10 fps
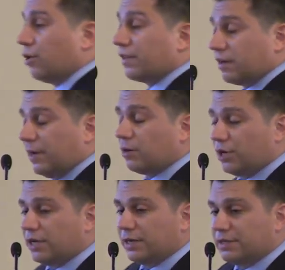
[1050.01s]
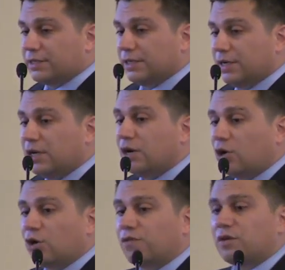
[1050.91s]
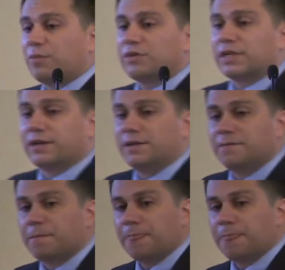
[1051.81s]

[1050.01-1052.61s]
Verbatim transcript: where ethnic minority kids are overrepresented.